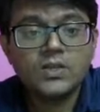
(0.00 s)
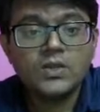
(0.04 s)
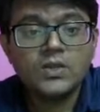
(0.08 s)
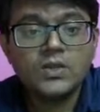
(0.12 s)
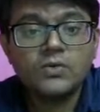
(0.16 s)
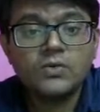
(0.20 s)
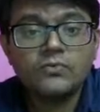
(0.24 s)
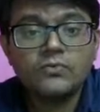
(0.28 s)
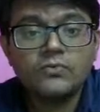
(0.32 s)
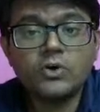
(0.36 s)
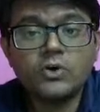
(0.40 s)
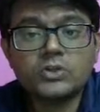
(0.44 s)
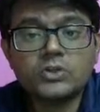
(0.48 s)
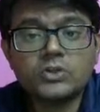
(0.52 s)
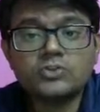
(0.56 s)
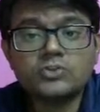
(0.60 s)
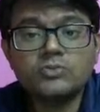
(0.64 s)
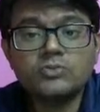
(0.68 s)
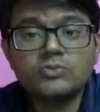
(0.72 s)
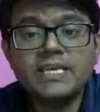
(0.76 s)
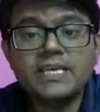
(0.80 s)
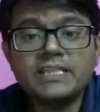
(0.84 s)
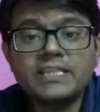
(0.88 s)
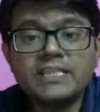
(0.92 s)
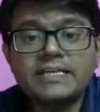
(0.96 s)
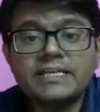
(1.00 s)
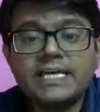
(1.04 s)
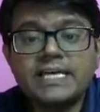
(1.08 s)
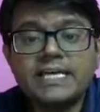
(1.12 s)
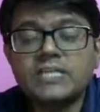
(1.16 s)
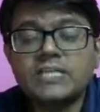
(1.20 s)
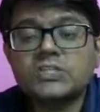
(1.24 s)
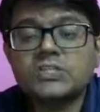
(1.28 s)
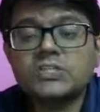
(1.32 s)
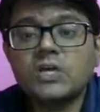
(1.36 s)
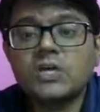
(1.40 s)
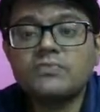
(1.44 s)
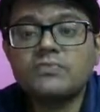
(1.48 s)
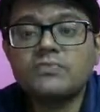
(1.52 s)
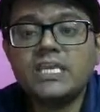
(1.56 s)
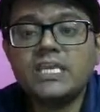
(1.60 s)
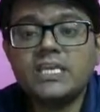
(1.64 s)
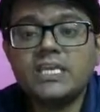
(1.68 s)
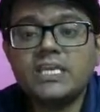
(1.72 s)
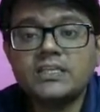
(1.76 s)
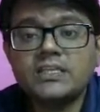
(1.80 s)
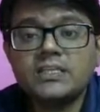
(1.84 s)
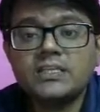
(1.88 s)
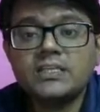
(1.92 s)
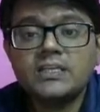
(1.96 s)
force to be in the direction of
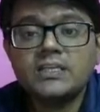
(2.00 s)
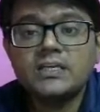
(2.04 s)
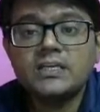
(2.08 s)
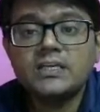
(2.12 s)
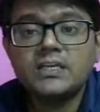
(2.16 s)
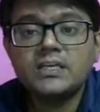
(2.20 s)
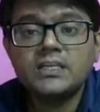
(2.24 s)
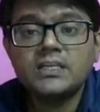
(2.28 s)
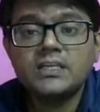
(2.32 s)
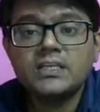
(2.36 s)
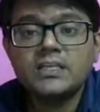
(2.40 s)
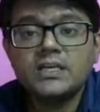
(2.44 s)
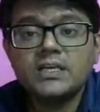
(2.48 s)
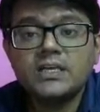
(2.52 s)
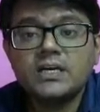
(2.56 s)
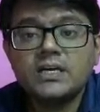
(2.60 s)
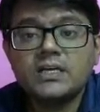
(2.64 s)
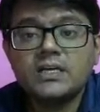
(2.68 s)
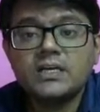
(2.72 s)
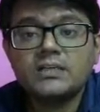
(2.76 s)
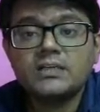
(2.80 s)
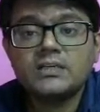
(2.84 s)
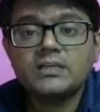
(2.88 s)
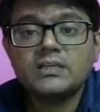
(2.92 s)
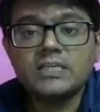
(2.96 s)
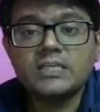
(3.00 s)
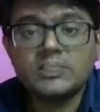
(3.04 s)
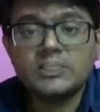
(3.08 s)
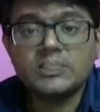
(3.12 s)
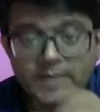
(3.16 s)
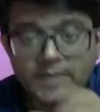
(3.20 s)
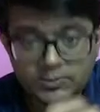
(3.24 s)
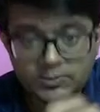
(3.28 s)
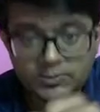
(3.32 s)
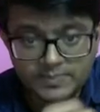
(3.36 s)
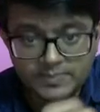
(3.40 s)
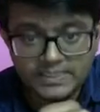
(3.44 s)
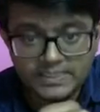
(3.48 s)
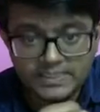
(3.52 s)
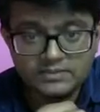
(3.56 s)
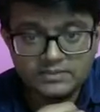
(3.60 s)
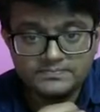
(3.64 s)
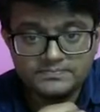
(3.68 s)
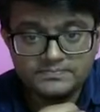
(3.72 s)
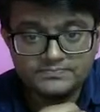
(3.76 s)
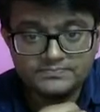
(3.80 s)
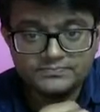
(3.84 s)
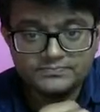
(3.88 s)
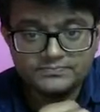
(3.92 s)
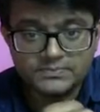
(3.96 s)
the displacement.
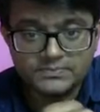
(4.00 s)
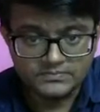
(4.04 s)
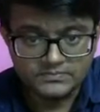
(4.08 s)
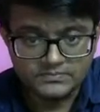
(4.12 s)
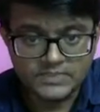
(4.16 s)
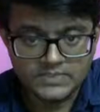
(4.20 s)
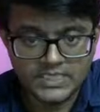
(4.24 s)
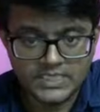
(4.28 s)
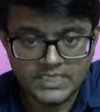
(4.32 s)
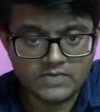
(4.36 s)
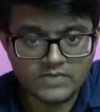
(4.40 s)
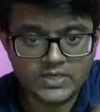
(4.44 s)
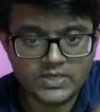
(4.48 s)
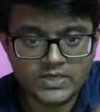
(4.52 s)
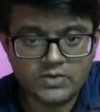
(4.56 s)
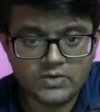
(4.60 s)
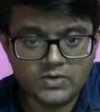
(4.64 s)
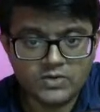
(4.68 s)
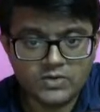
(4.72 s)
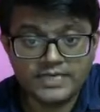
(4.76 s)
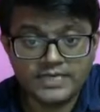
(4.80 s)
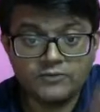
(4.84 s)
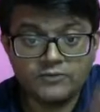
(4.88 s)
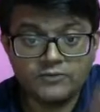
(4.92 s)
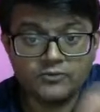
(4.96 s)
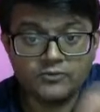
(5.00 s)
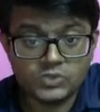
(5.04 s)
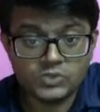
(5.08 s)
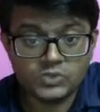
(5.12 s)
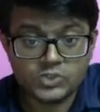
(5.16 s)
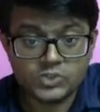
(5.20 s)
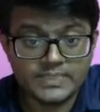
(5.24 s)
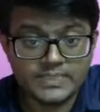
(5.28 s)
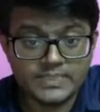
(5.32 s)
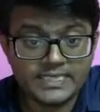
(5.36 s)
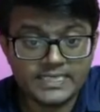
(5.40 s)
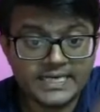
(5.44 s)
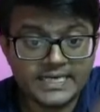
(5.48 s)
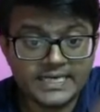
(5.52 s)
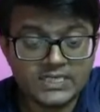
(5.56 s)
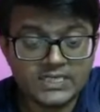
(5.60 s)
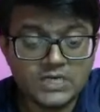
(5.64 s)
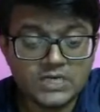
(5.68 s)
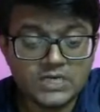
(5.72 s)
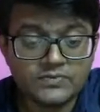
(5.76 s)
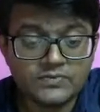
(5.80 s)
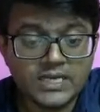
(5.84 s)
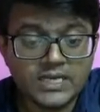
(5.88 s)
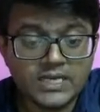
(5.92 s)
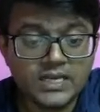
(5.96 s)
Here we are looking at the force to be in the direction
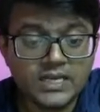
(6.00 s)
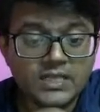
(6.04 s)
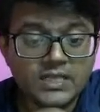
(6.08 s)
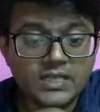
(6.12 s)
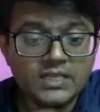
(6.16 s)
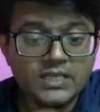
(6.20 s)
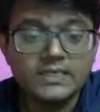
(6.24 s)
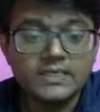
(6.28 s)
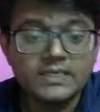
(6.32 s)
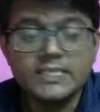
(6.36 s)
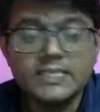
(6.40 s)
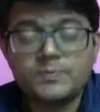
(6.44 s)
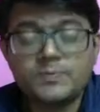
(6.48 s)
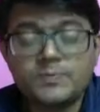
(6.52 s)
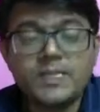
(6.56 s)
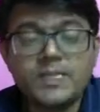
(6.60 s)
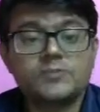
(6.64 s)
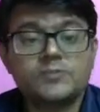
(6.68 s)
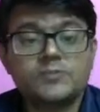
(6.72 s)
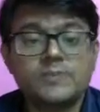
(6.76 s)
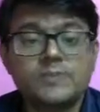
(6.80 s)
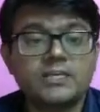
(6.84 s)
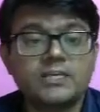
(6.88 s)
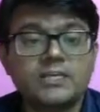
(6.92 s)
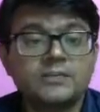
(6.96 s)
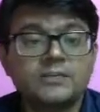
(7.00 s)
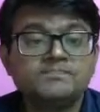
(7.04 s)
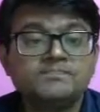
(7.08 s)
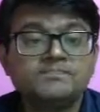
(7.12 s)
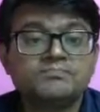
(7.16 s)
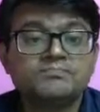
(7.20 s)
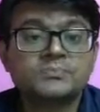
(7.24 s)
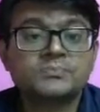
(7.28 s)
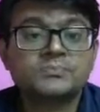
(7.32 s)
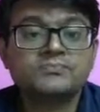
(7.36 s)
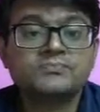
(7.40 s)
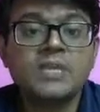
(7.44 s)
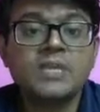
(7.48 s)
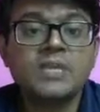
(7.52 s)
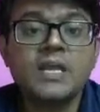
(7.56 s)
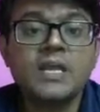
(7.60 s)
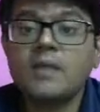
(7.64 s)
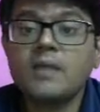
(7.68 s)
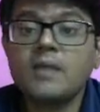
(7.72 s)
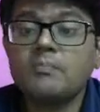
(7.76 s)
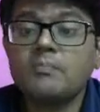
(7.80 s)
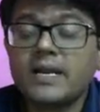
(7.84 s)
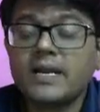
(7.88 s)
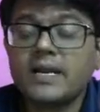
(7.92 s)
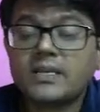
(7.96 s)
of the displacement.
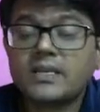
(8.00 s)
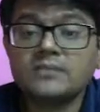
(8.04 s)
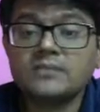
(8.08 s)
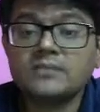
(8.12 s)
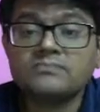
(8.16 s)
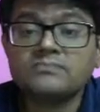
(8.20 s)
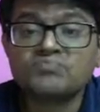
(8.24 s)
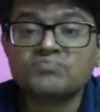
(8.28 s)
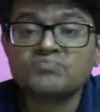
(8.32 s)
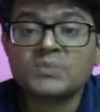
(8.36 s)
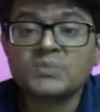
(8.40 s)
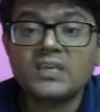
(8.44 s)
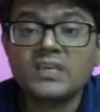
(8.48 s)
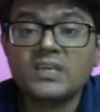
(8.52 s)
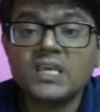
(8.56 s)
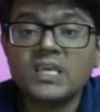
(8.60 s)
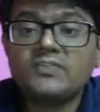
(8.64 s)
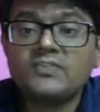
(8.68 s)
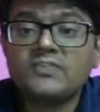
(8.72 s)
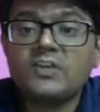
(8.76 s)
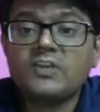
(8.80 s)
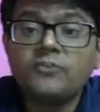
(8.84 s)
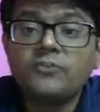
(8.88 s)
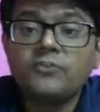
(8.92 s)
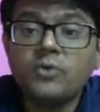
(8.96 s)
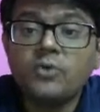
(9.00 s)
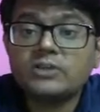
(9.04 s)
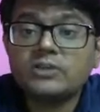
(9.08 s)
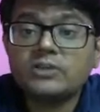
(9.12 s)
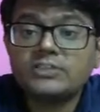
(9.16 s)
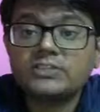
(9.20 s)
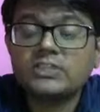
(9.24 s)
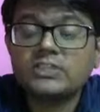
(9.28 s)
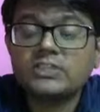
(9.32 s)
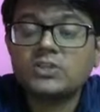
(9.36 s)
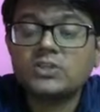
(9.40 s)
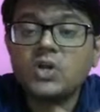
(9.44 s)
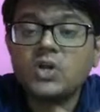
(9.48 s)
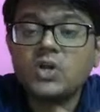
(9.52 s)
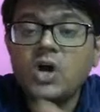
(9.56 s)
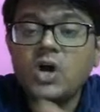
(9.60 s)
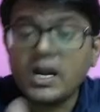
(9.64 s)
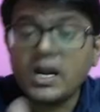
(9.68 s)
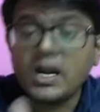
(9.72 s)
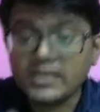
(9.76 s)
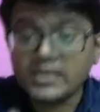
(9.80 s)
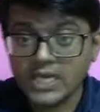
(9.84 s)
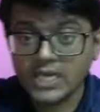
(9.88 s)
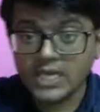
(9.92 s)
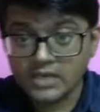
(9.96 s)
But if the force is
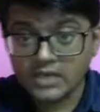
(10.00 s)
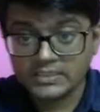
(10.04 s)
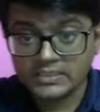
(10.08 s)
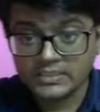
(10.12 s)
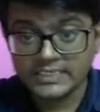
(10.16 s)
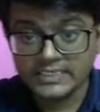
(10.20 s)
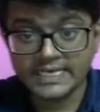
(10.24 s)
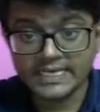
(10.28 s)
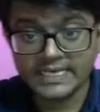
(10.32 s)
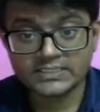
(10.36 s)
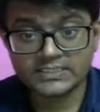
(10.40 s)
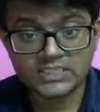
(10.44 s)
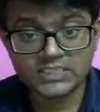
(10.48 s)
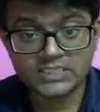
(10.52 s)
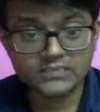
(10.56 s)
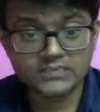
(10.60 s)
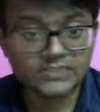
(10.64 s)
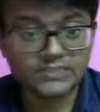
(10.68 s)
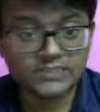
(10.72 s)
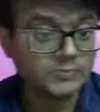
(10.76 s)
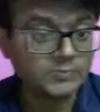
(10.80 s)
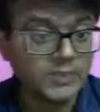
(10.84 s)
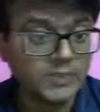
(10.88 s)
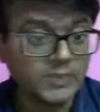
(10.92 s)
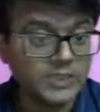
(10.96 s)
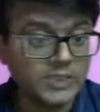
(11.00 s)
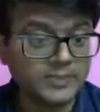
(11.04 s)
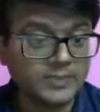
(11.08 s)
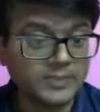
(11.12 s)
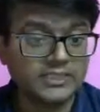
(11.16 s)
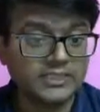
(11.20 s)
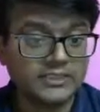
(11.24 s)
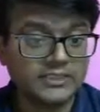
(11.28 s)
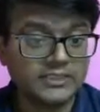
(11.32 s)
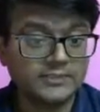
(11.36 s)
not along the direction of the displacement,